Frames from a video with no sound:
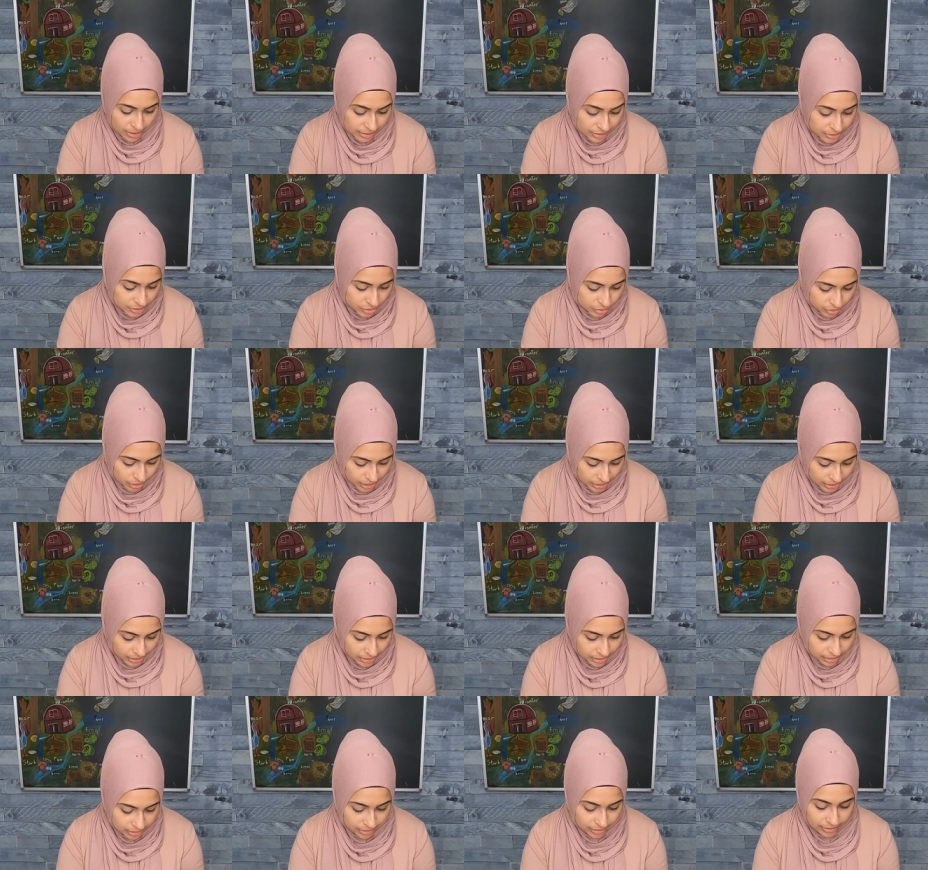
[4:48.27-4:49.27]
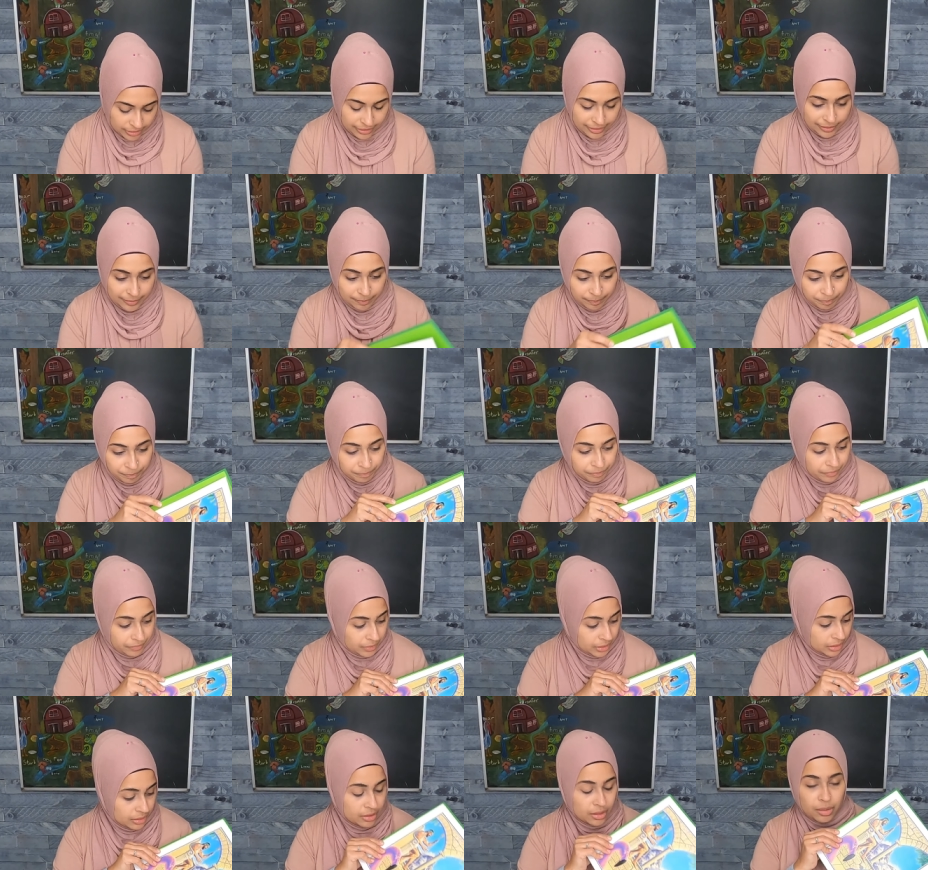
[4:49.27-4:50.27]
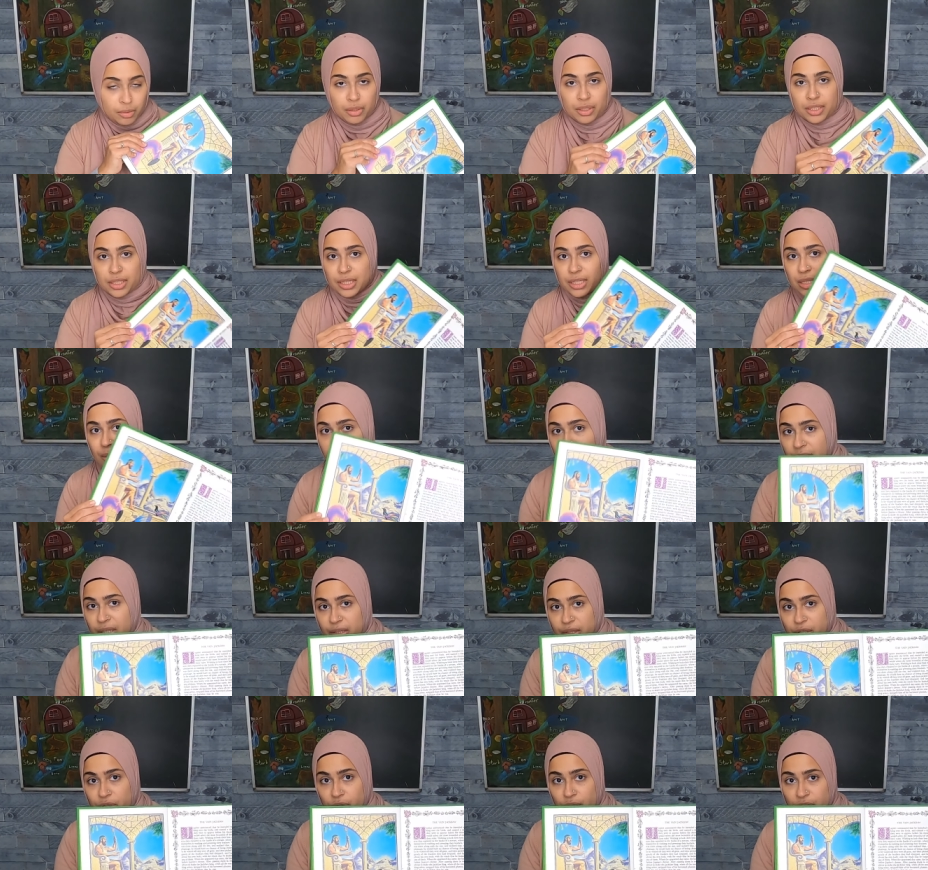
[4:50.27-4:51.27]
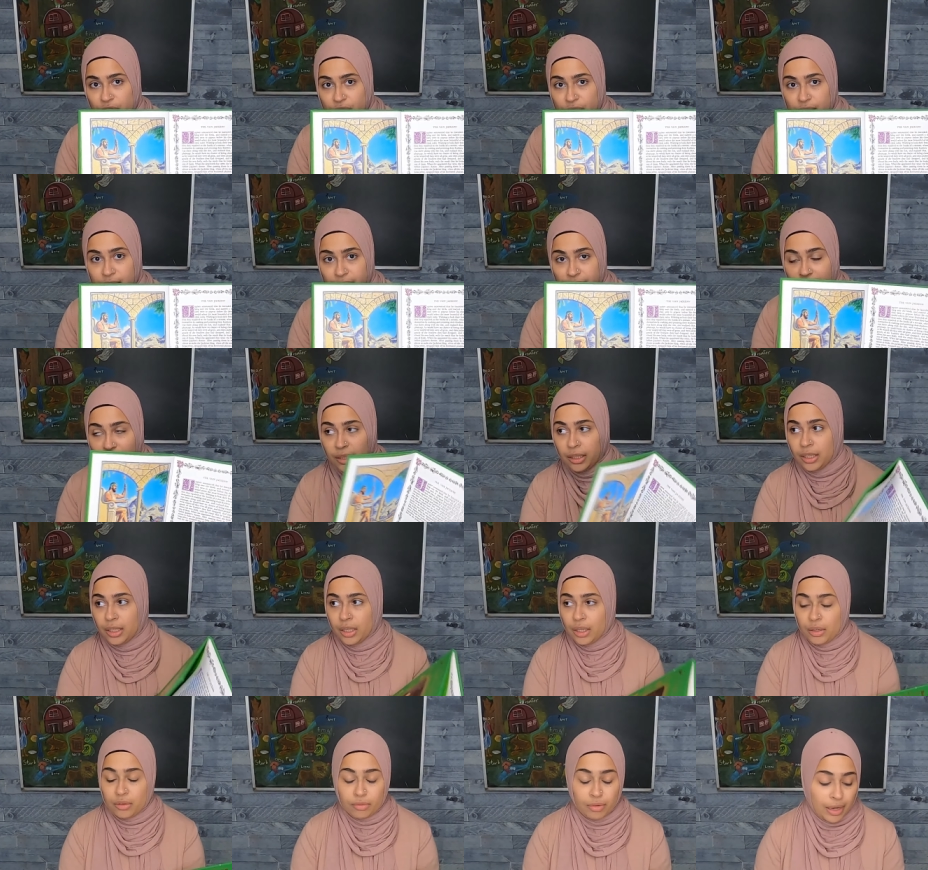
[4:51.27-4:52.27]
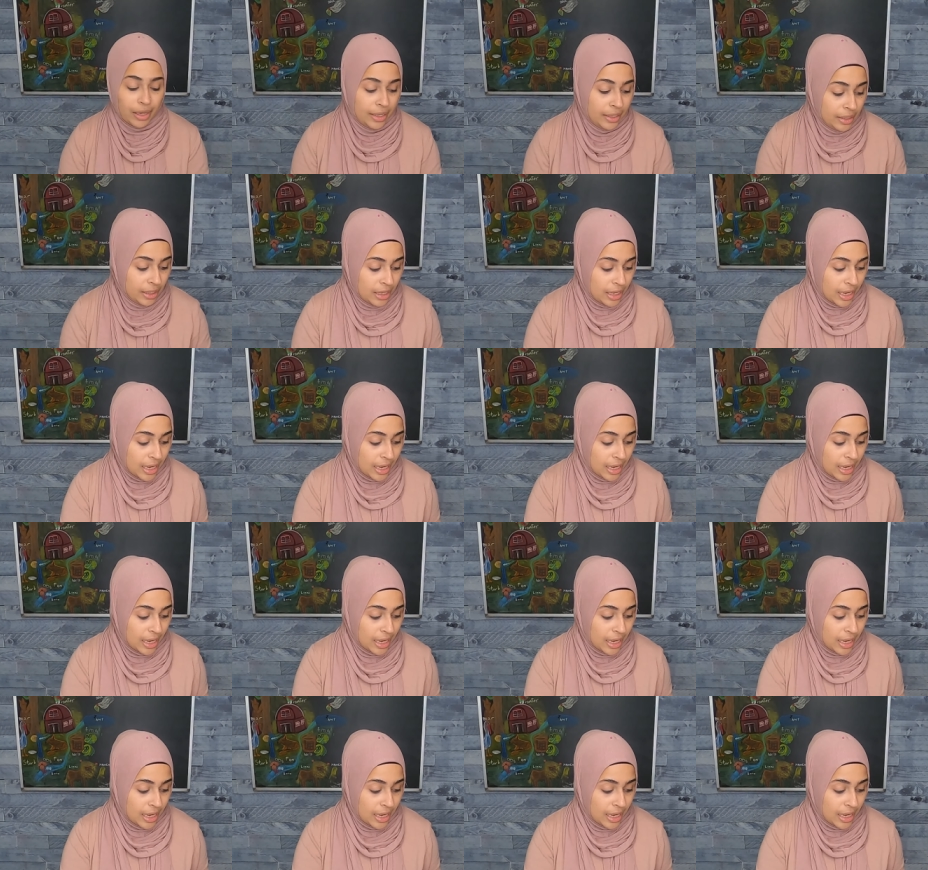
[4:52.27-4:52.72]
Illustrated. So I'm gonna see some of the illustrations here, right?